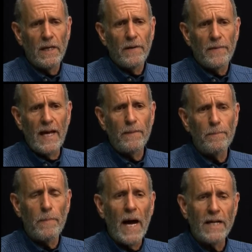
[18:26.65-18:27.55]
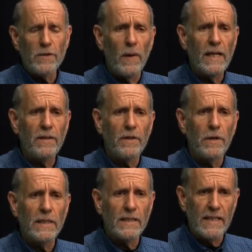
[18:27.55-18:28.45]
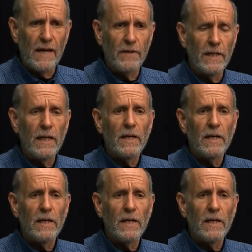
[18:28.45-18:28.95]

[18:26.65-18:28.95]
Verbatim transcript: then by 2037,